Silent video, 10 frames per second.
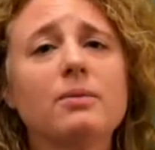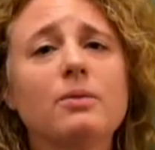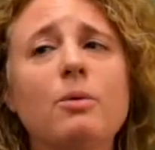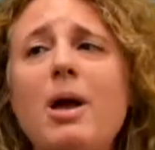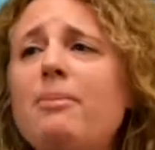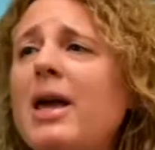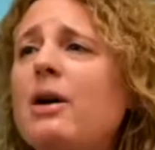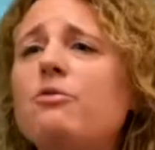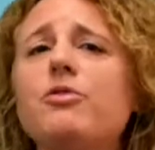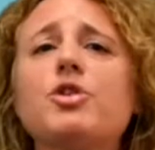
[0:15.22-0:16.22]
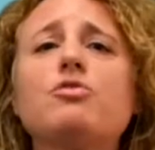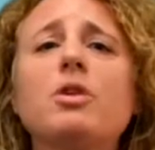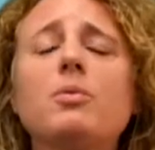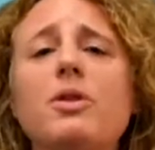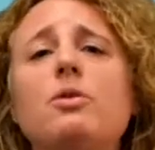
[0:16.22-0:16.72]
Or maybe out for a
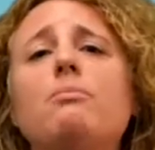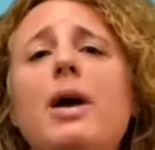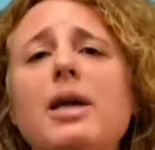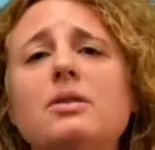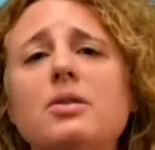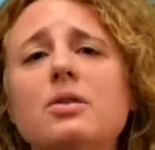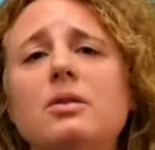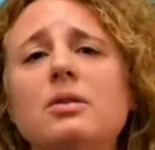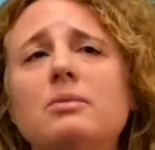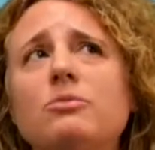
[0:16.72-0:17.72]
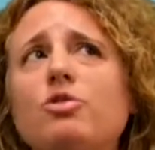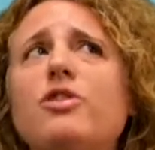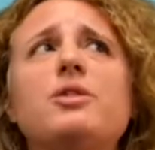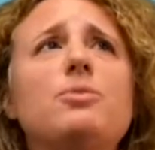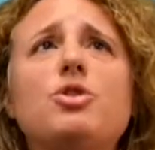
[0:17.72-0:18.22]
drink with your mates?
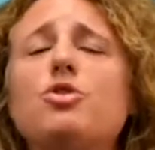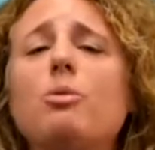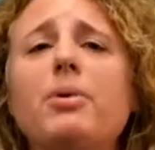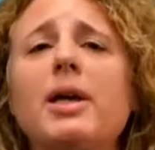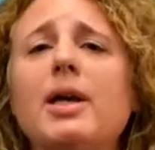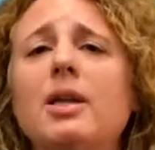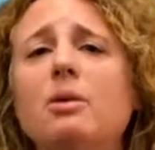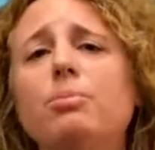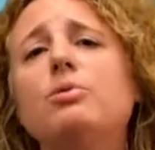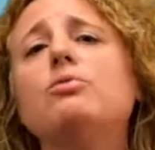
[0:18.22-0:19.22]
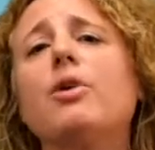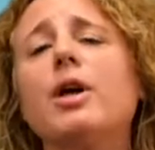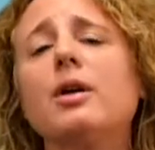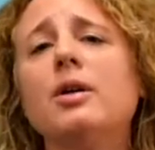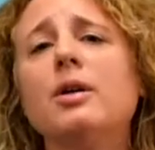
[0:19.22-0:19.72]
Christmas shopping in the
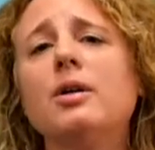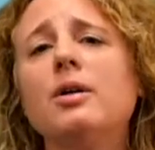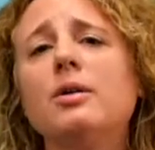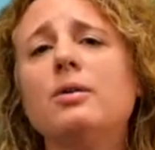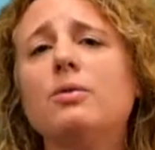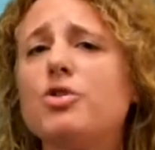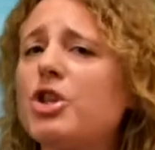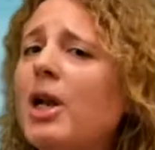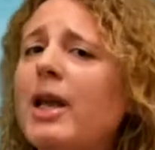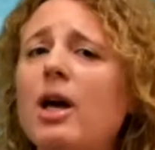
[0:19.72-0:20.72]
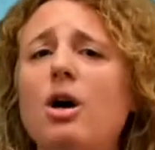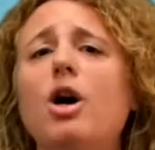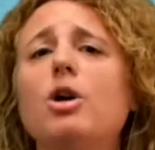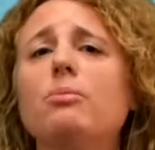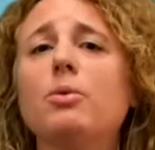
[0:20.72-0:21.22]
ballroom? Or chilling at
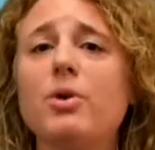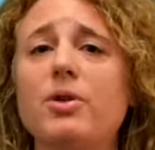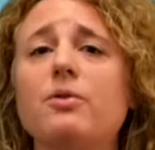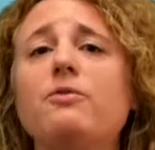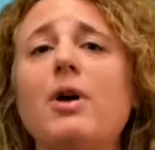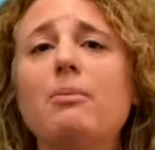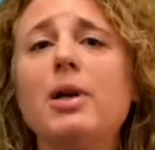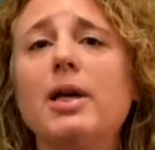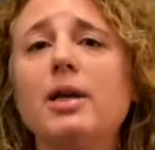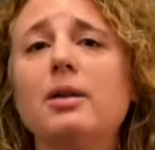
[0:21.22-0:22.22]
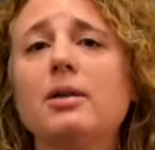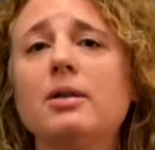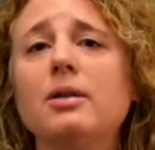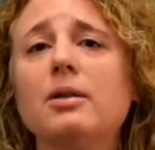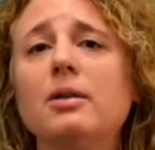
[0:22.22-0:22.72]
home with your family?
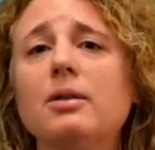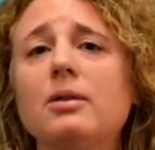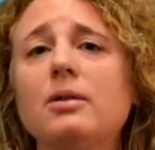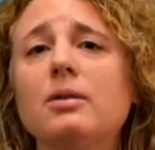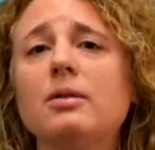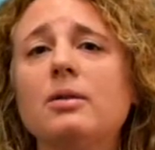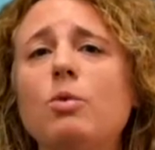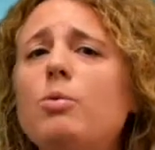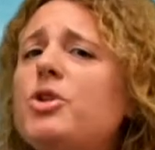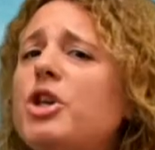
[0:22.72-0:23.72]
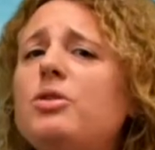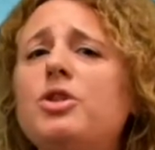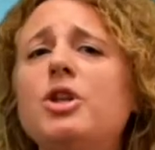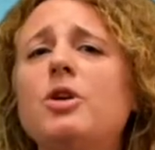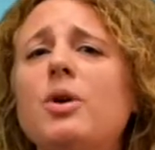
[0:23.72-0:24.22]
What would you
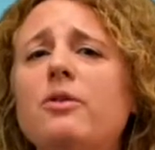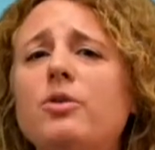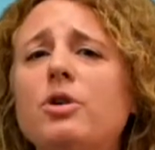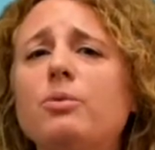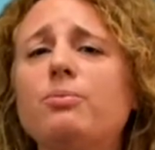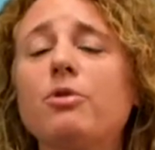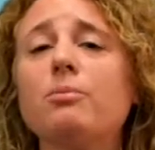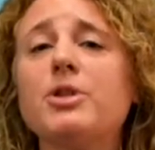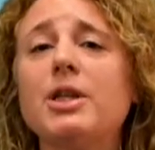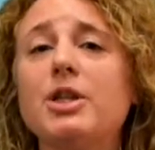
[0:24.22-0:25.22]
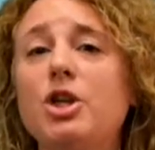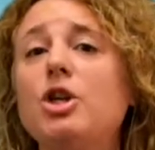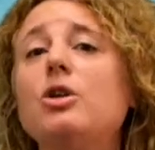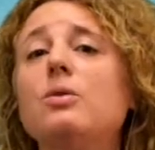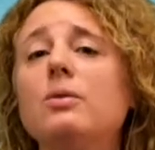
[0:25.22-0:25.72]
do if God prompted
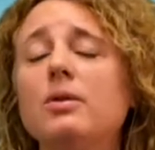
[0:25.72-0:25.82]
you